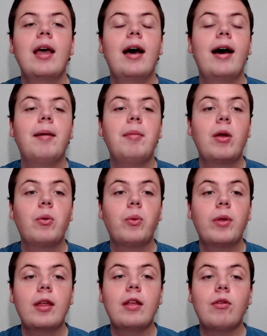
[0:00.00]
and
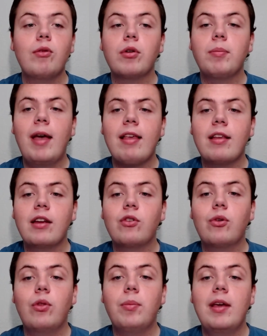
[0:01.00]
really do their best to
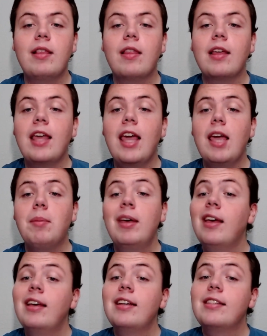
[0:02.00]
control the pace of the
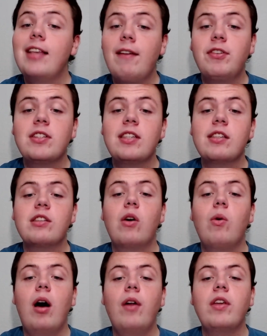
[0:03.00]
game. San
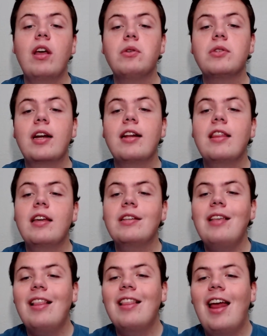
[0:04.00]
Francisco, on the other side of
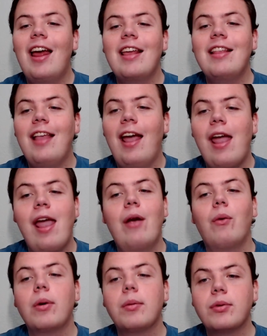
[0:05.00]
things, hasn't had a
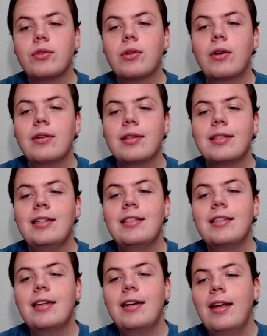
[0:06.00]
terrible start to the
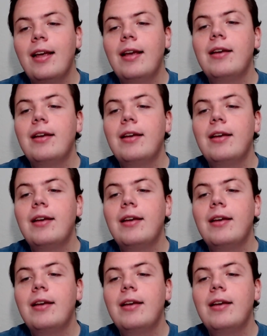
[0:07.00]
season.